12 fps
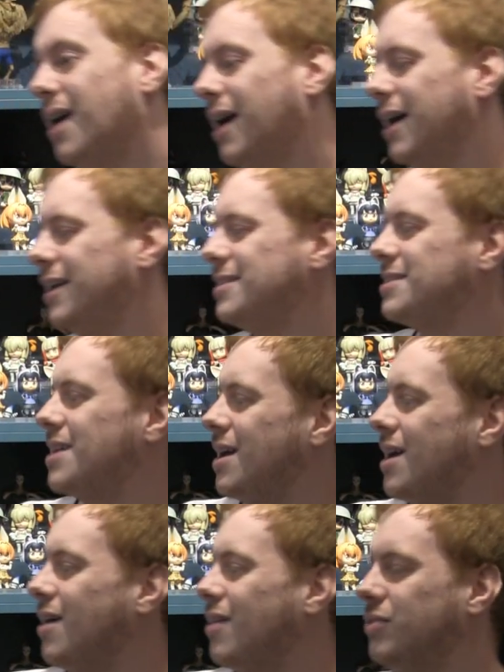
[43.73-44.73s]
And
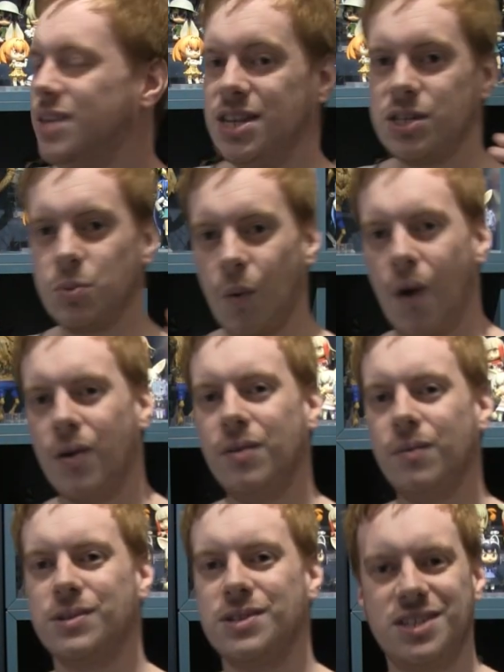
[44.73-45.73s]
this one
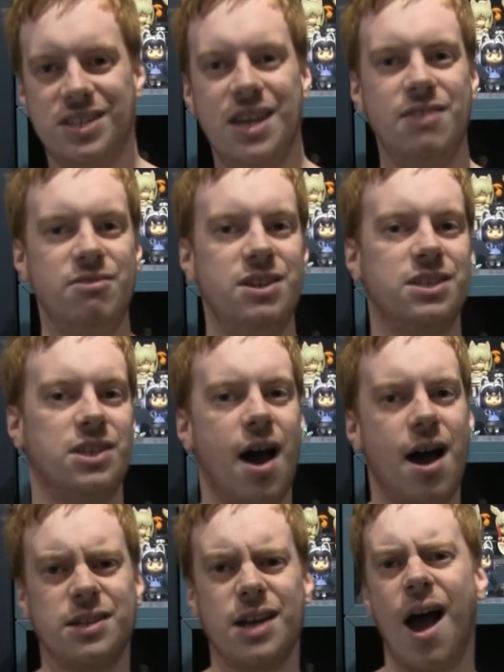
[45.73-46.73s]
was a series
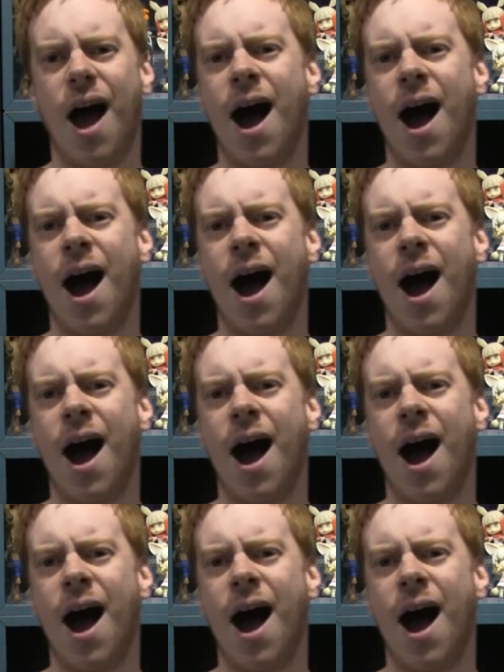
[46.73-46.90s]
that